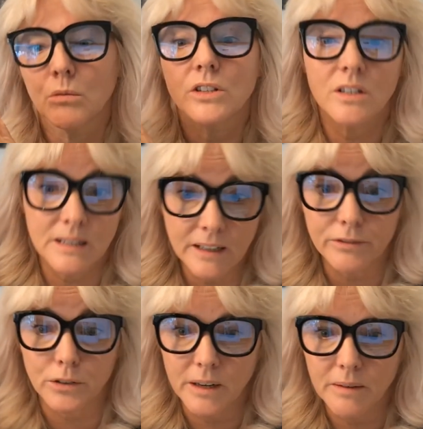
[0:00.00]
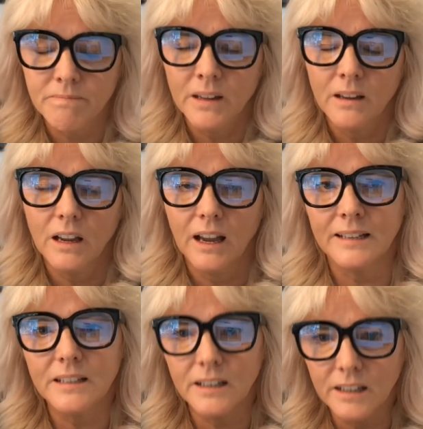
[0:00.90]
which is delivery.
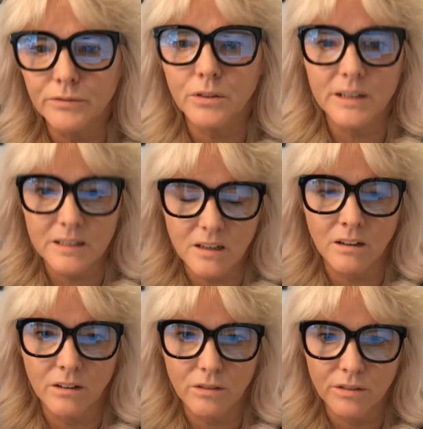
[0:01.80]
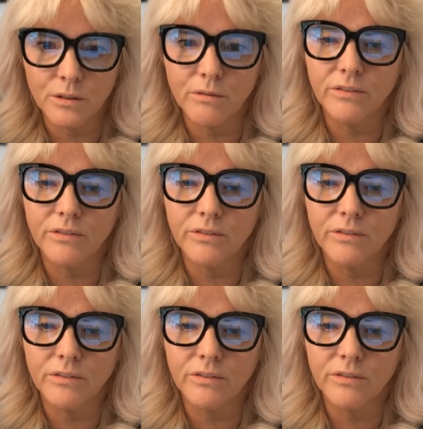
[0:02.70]
And delivery is done through